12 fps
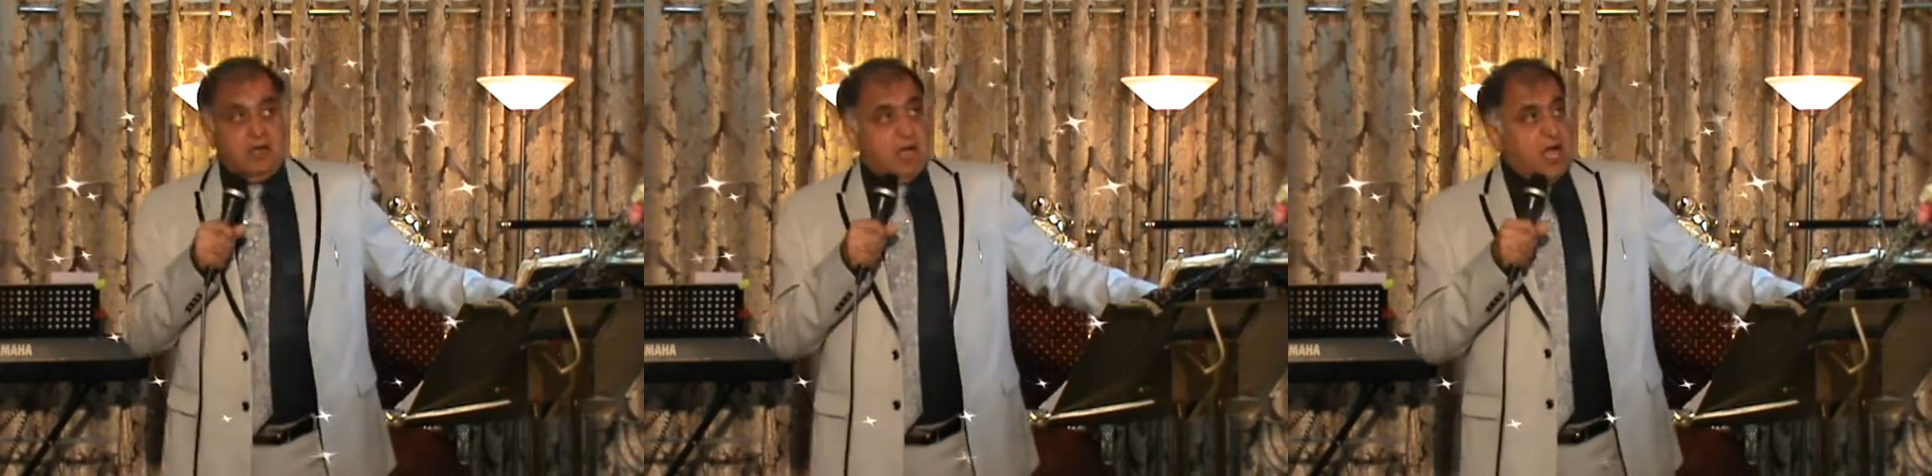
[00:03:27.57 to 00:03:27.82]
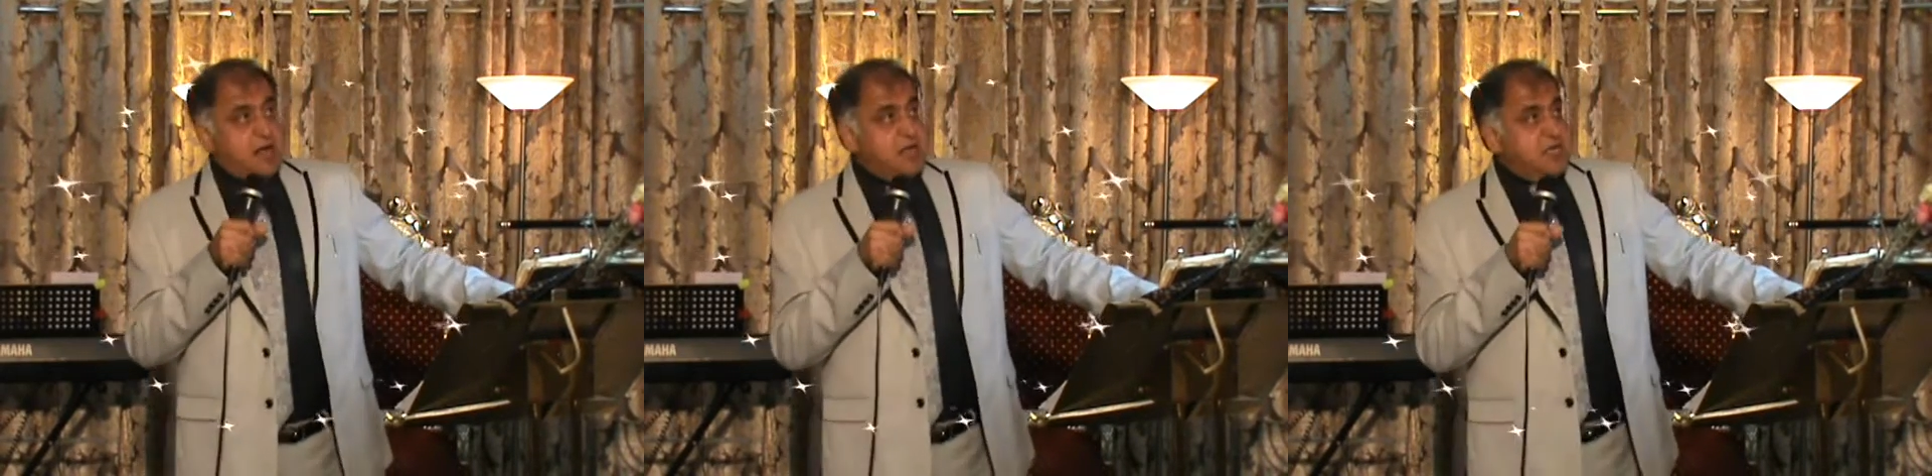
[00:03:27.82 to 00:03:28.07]

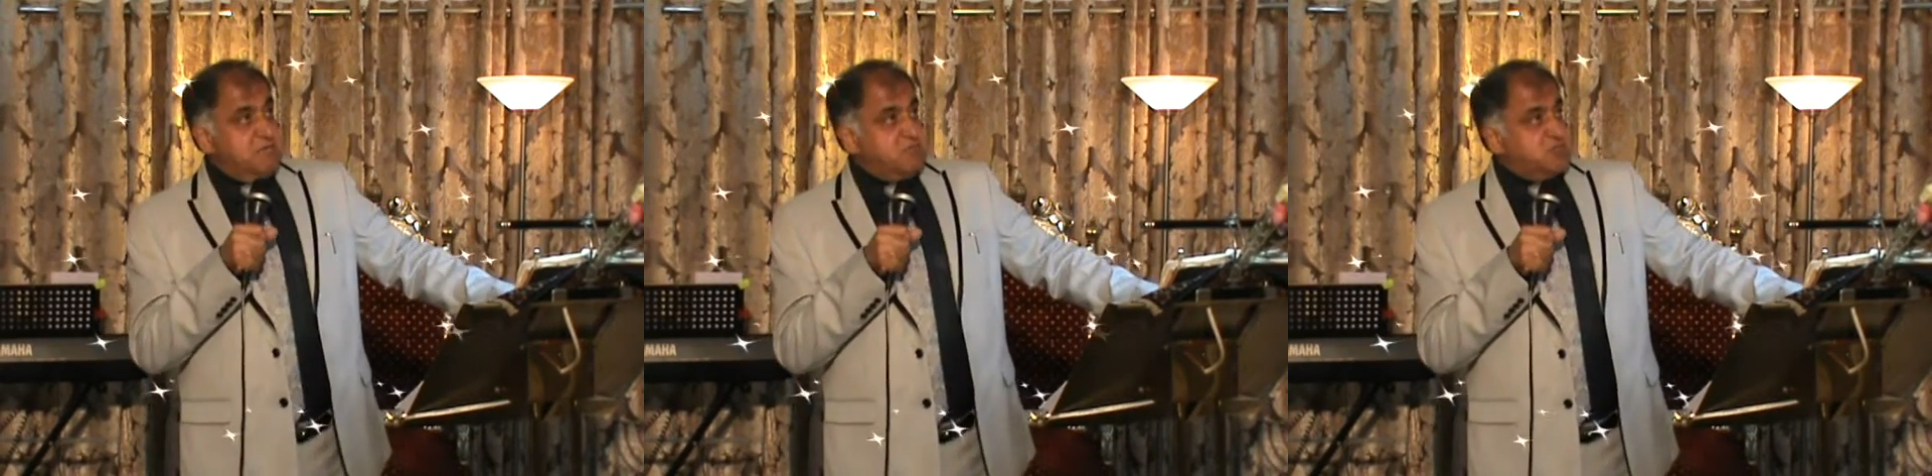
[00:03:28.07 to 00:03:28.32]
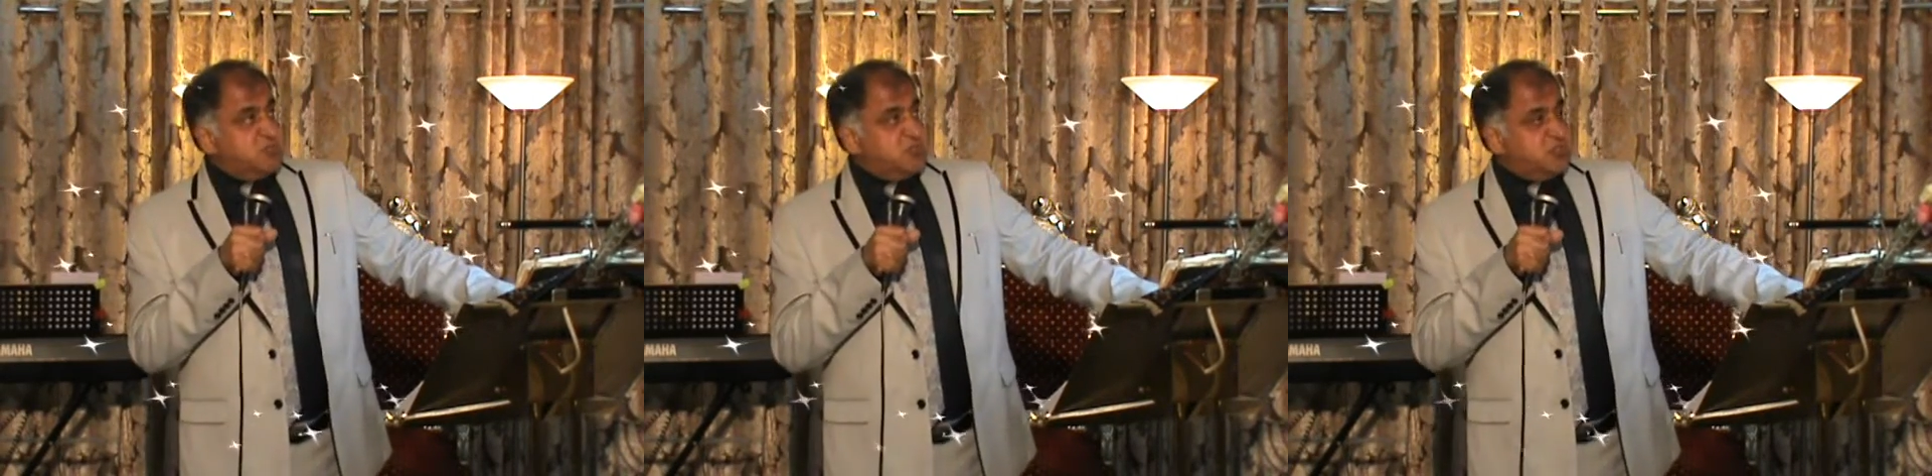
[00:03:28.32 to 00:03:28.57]
I didn't
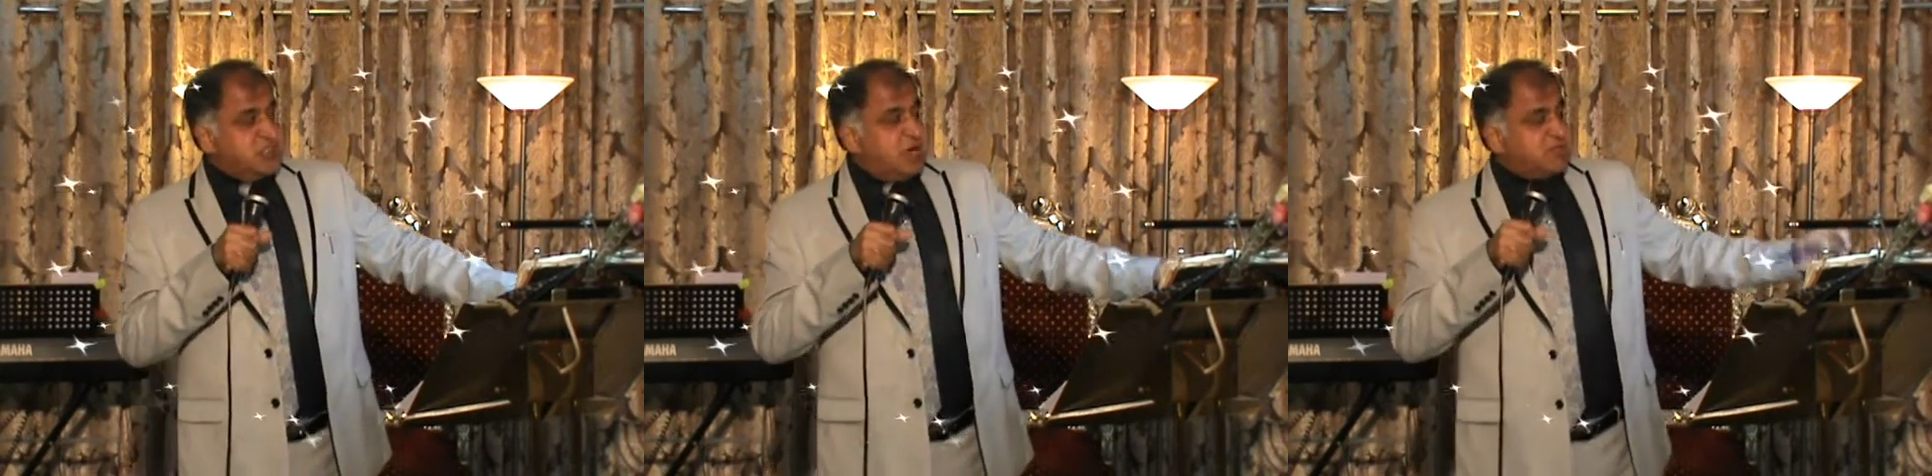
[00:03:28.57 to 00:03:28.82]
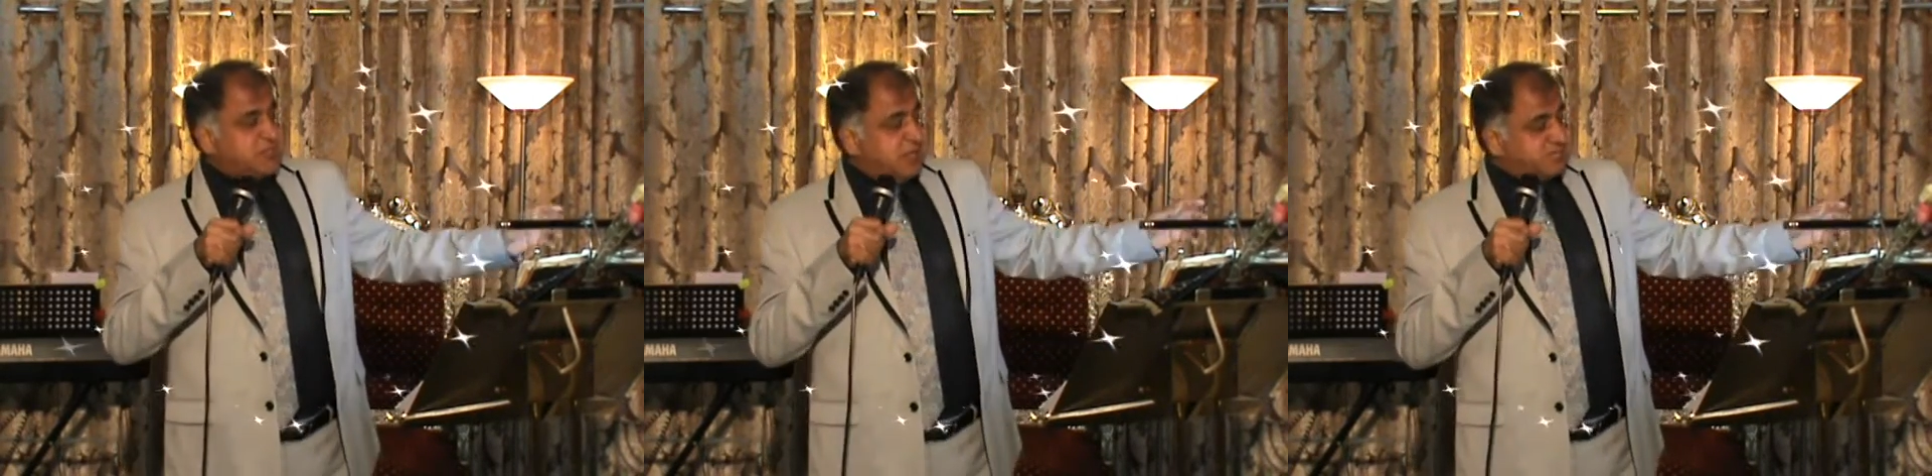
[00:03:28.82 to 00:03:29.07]
come to church, I
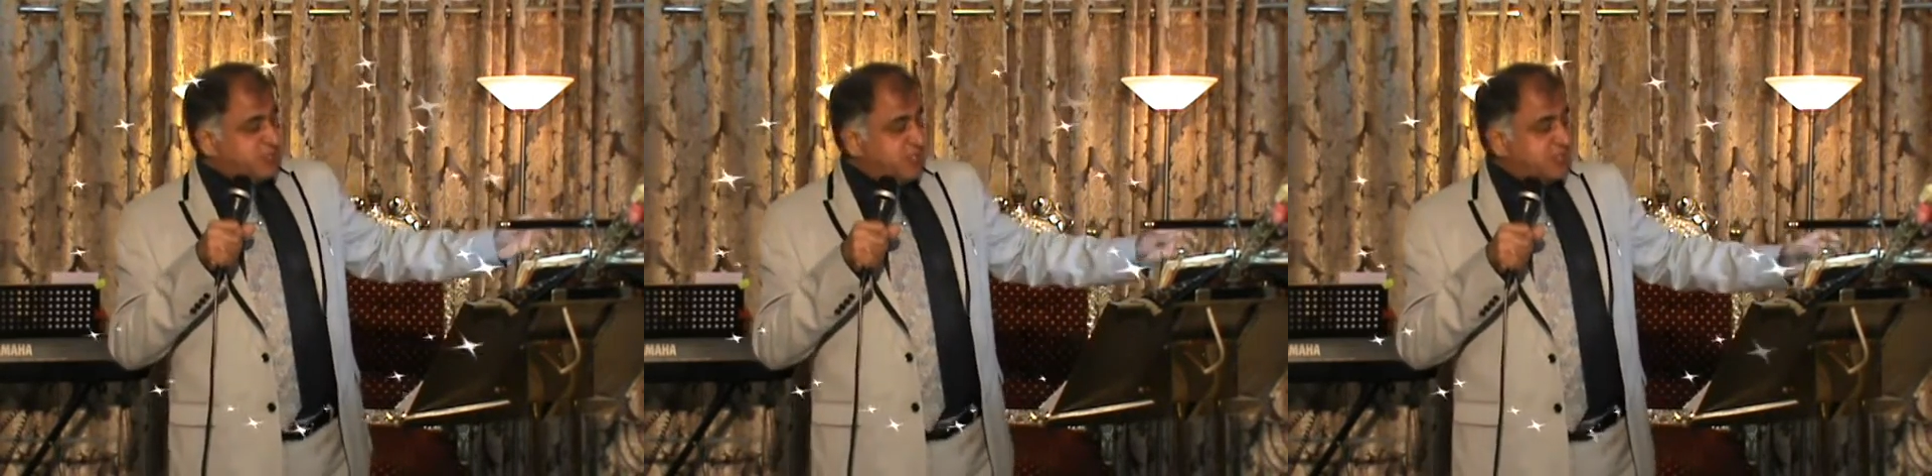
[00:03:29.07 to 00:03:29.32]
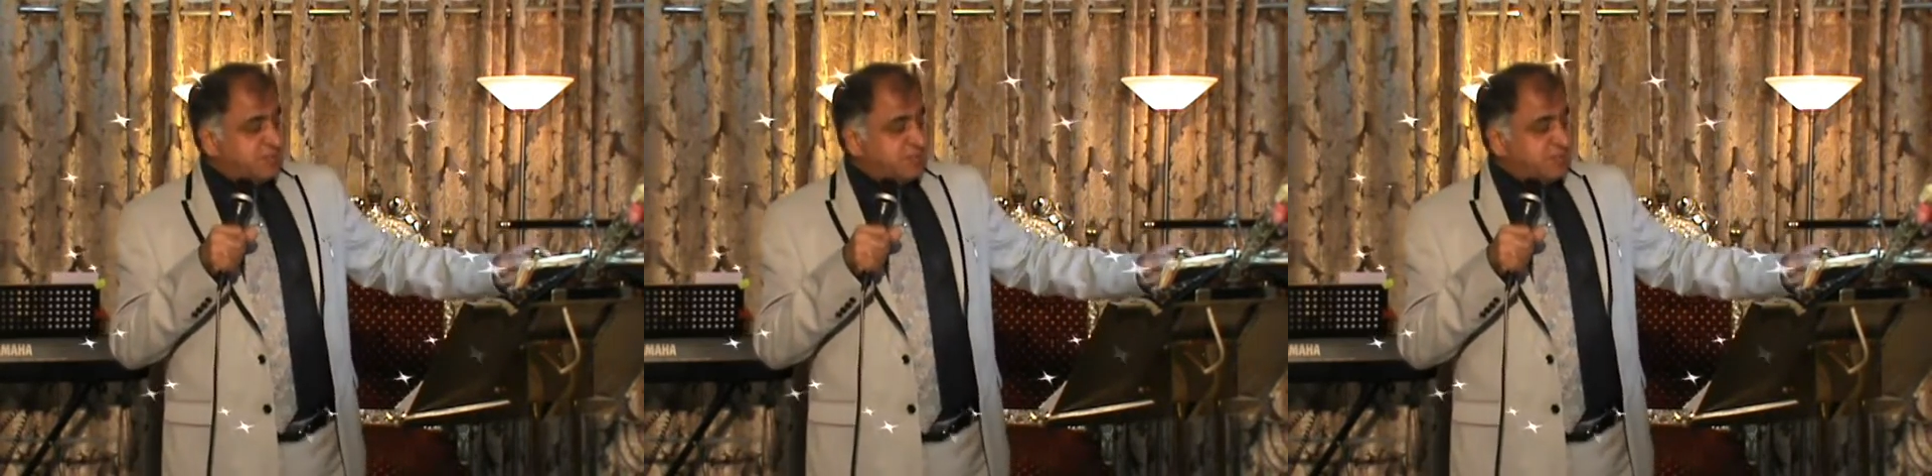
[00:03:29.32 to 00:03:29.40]
was upset